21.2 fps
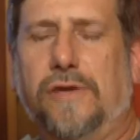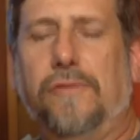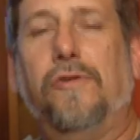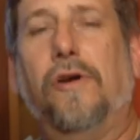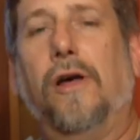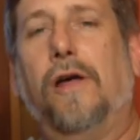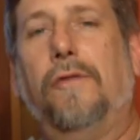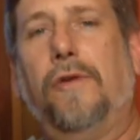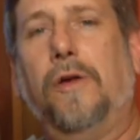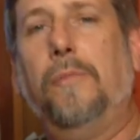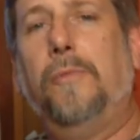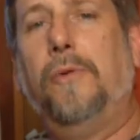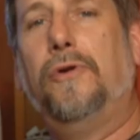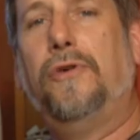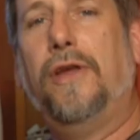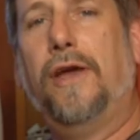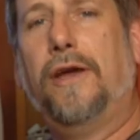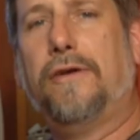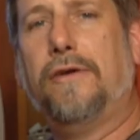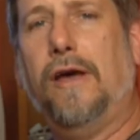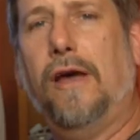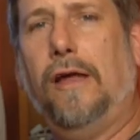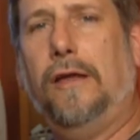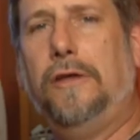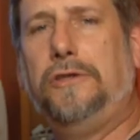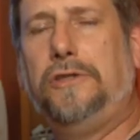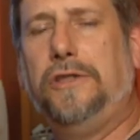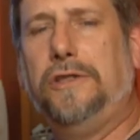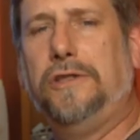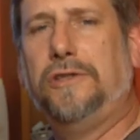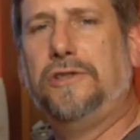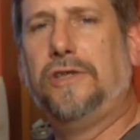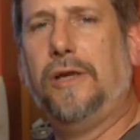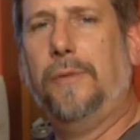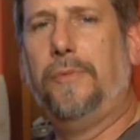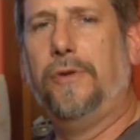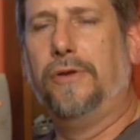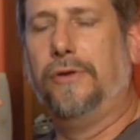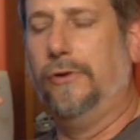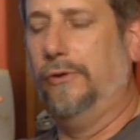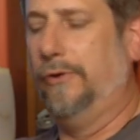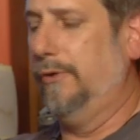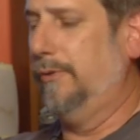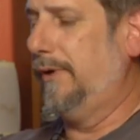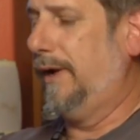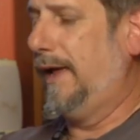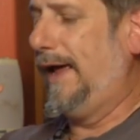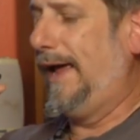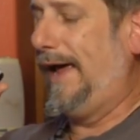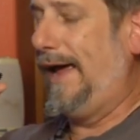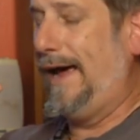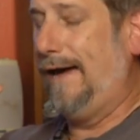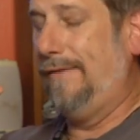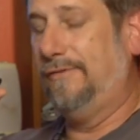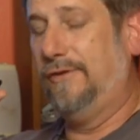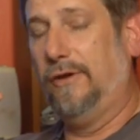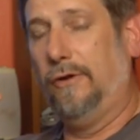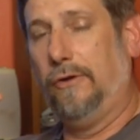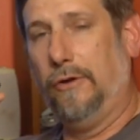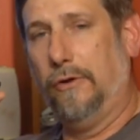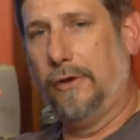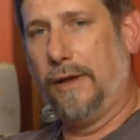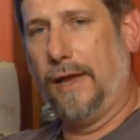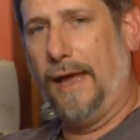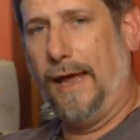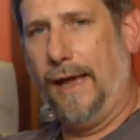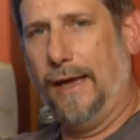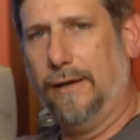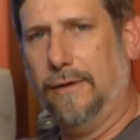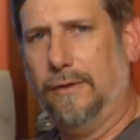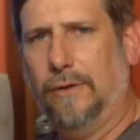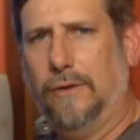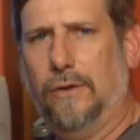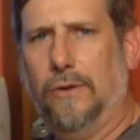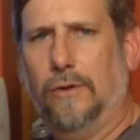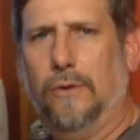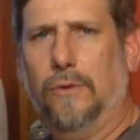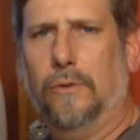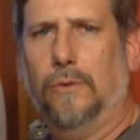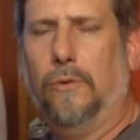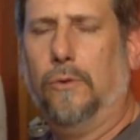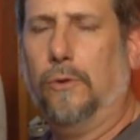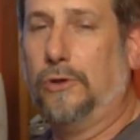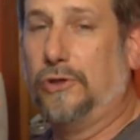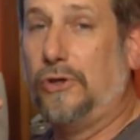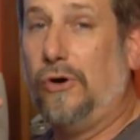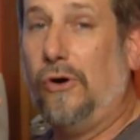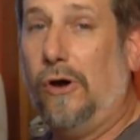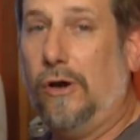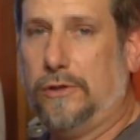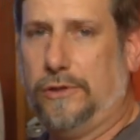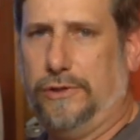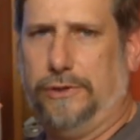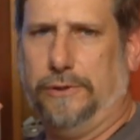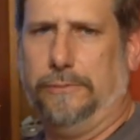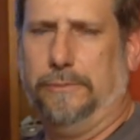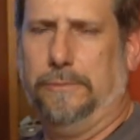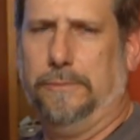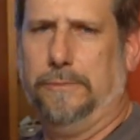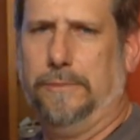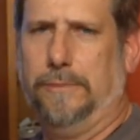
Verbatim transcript: Evolve input technology into something you don't have to look at or talk to.